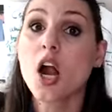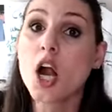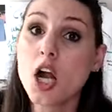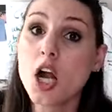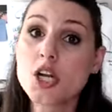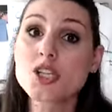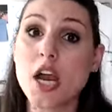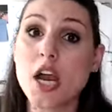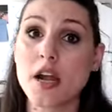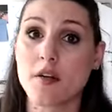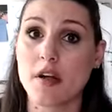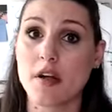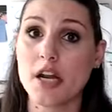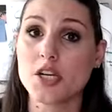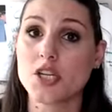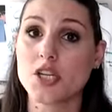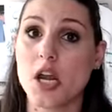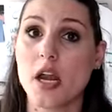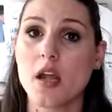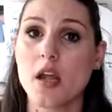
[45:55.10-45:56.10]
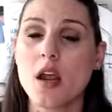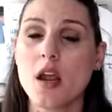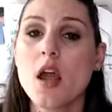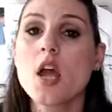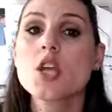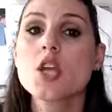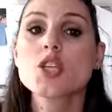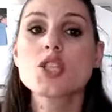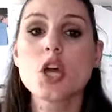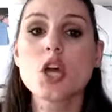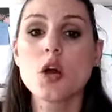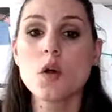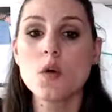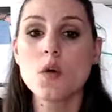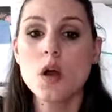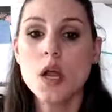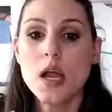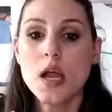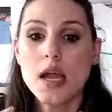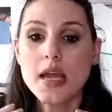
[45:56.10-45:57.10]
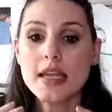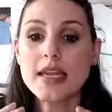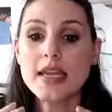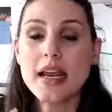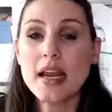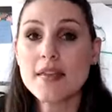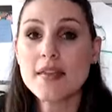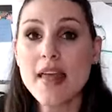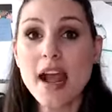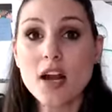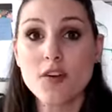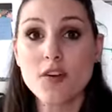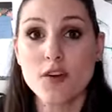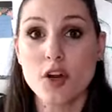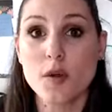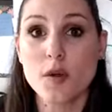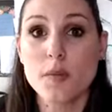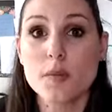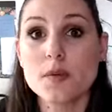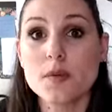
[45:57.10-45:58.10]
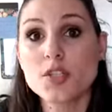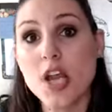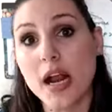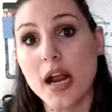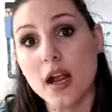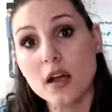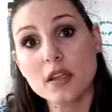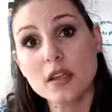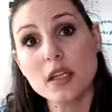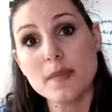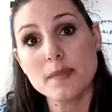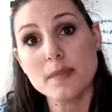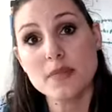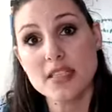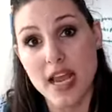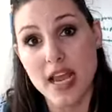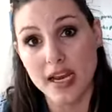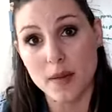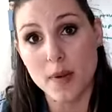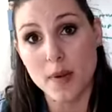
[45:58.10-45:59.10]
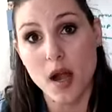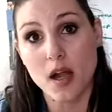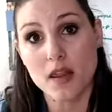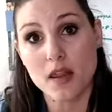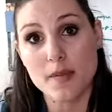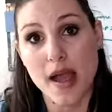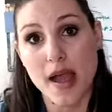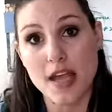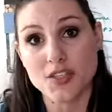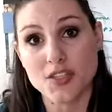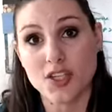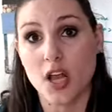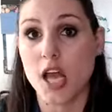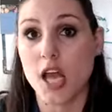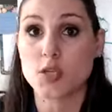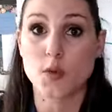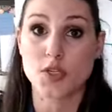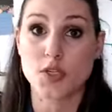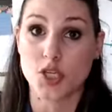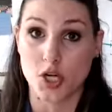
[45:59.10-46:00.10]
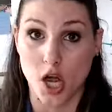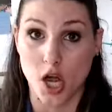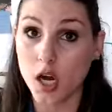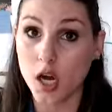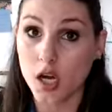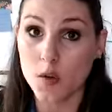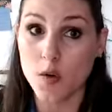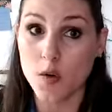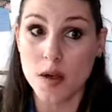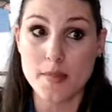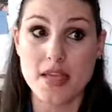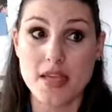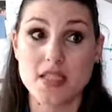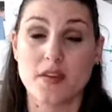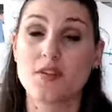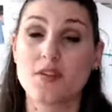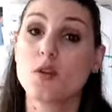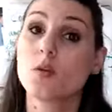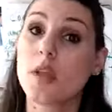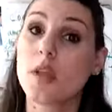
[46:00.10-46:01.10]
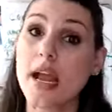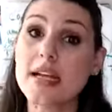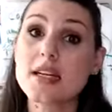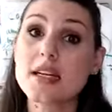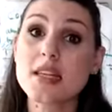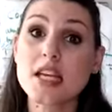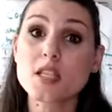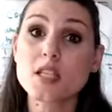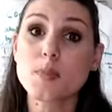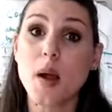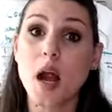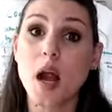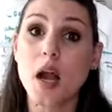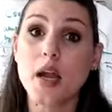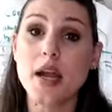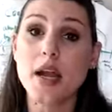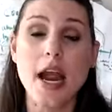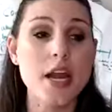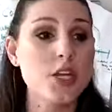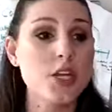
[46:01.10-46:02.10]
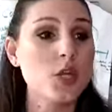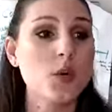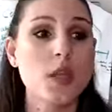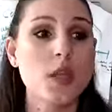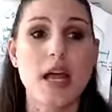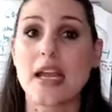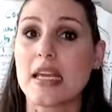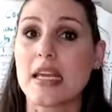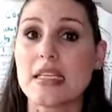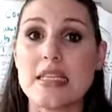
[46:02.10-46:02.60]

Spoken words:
generation. So get in that group. Check out the second part of the masterclass, which you're not going to want to miss. If you liked this part and you were like,